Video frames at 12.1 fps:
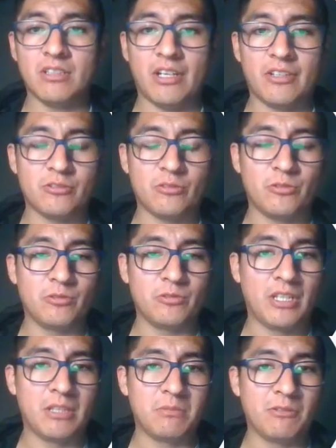I showed you
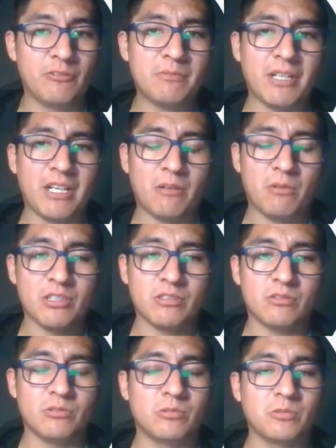that before, but I want
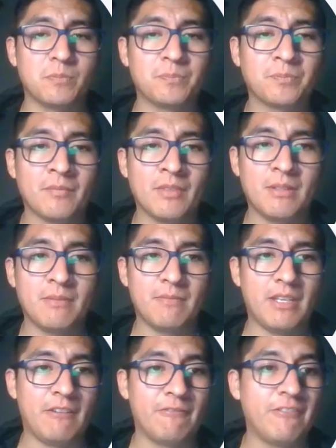to
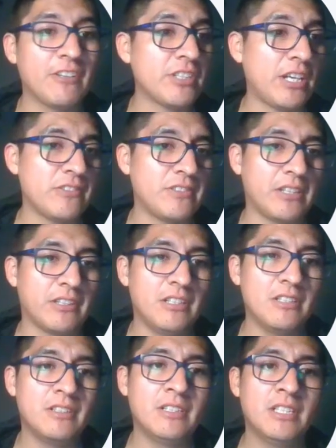emphasize that
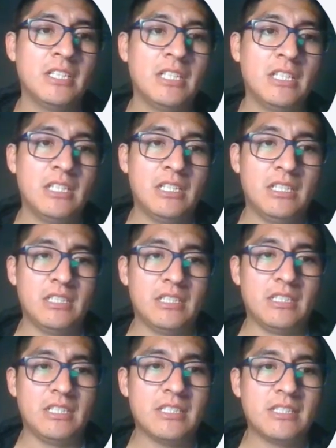here
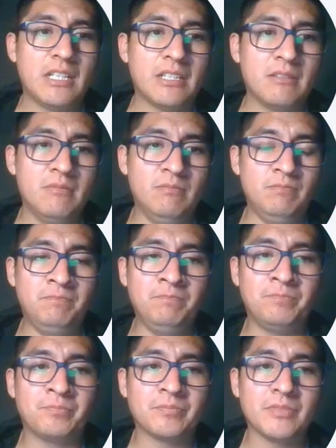is that
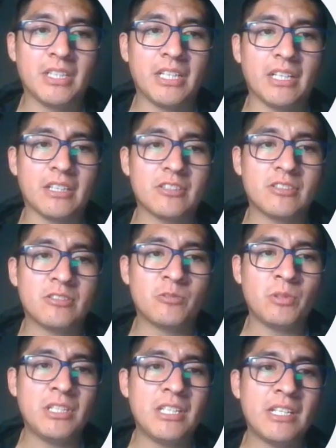like
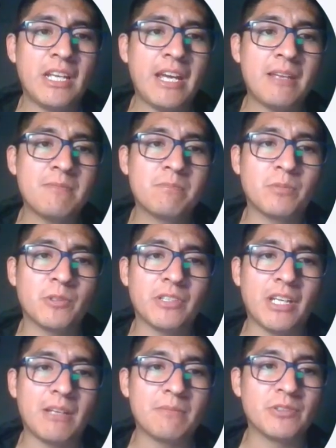
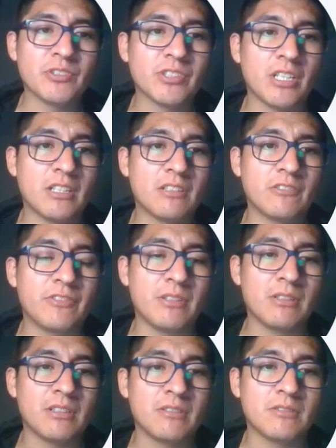29.8% of
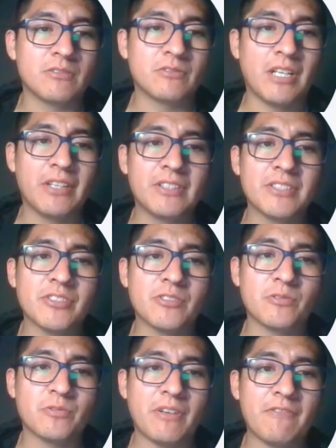the runners
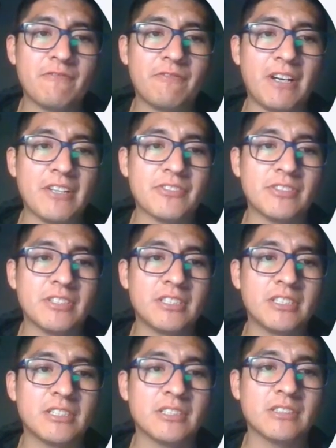run
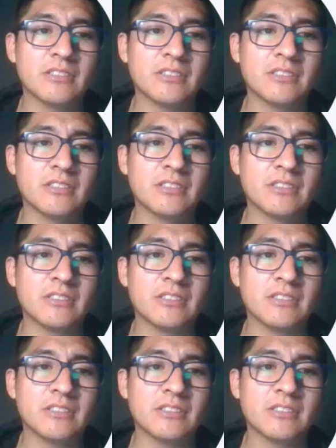faster